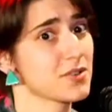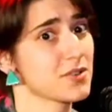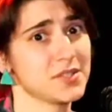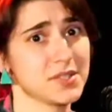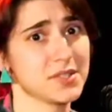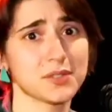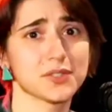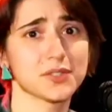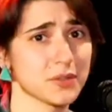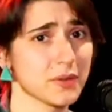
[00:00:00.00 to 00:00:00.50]

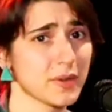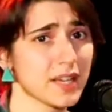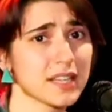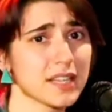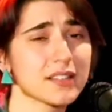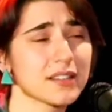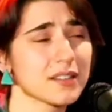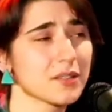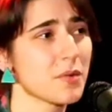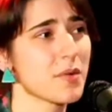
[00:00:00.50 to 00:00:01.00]
doing,
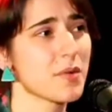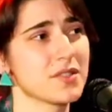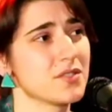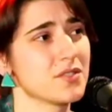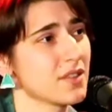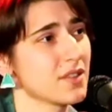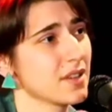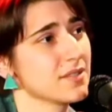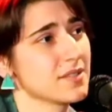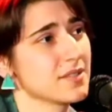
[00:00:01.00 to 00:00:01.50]
which
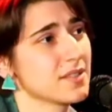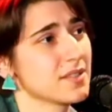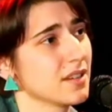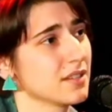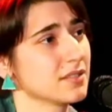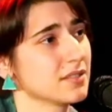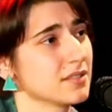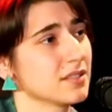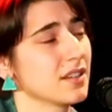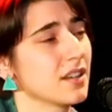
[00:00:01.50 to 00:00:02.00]
is a
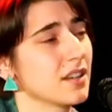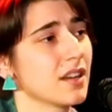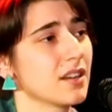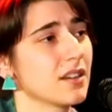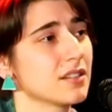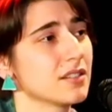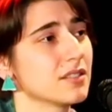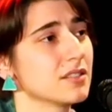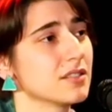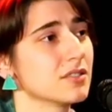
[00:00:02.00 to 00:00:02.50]

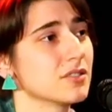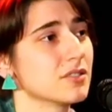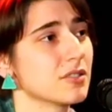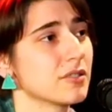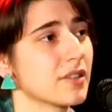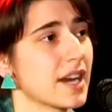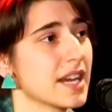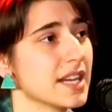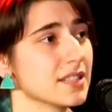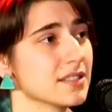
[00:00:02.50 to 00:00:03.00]

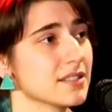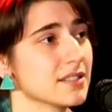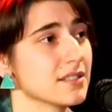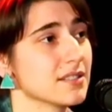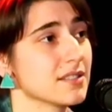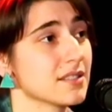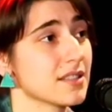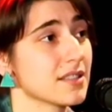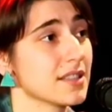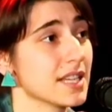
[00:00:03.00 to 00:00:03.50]
great
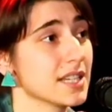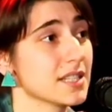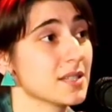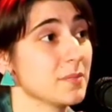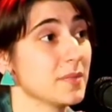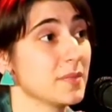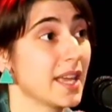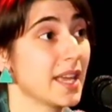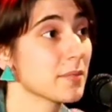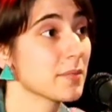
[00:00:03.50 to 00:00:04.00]
thing to
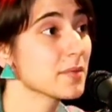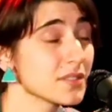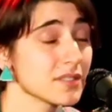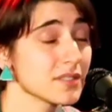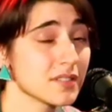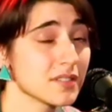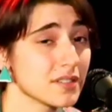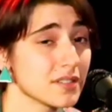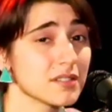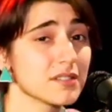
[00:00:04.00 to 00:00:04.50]
be able to
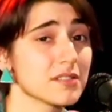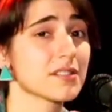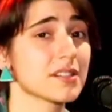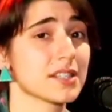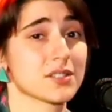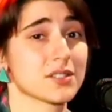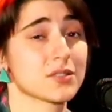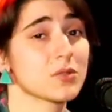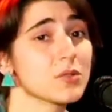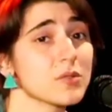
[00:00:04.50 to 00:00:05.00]
do. It's
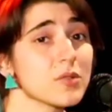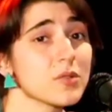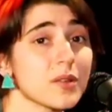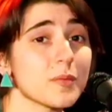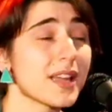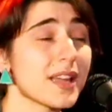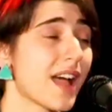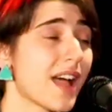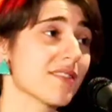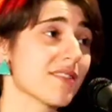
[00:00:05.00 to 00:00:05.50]
cool that we
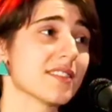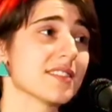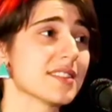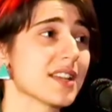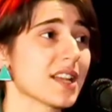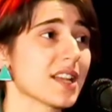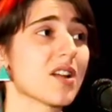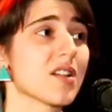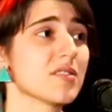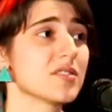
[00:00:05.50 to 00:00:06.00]
have the
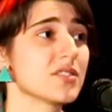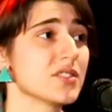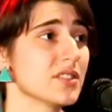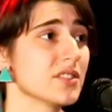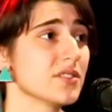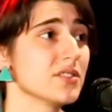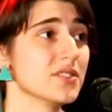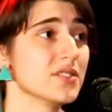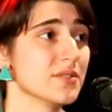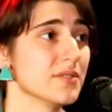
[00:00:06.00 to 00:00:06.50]
technology to
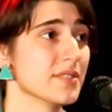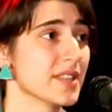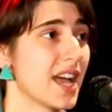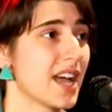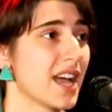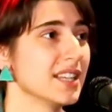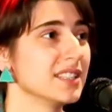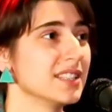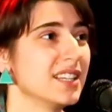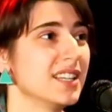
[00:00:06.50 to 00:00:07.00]
do
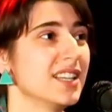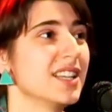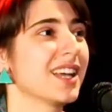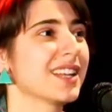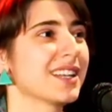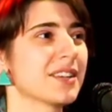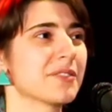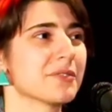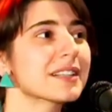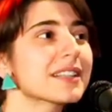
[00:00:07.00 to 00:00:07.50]
that. And I
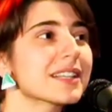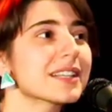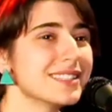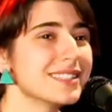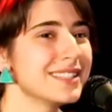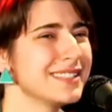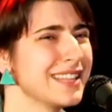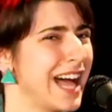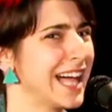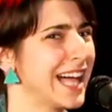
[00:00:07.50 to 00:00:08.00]
really did
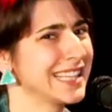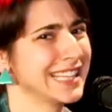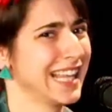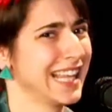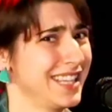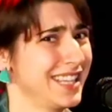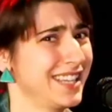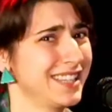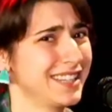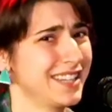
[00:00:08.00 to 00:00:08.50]
not like
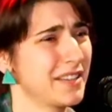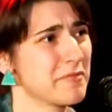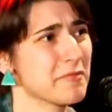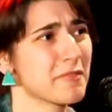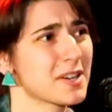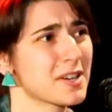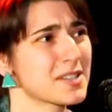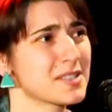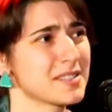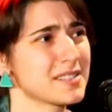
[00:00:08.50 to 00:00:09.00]
it at
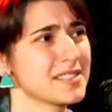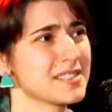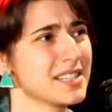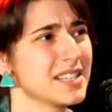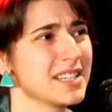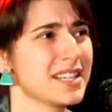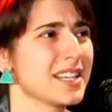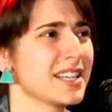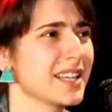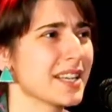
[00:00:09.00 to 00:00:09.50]
first.
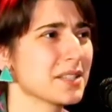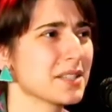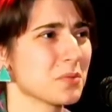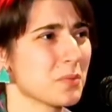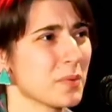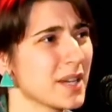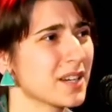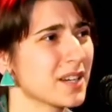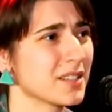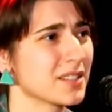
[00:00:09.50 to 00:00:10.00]
It's
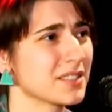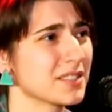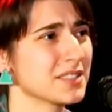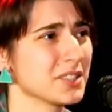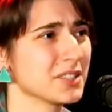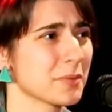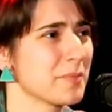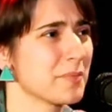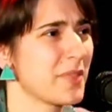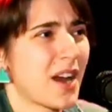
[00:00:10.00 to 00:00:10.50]
weird. You're
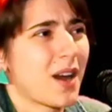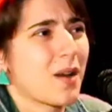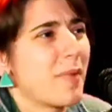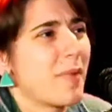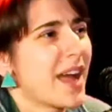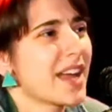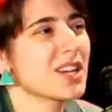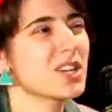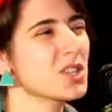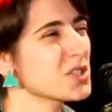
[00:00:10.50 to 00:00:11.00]
there by
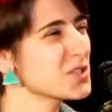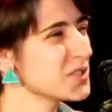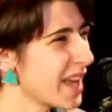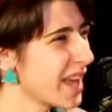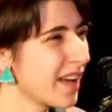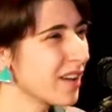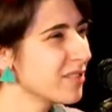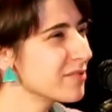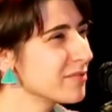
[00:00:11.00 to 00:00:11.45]
yourself.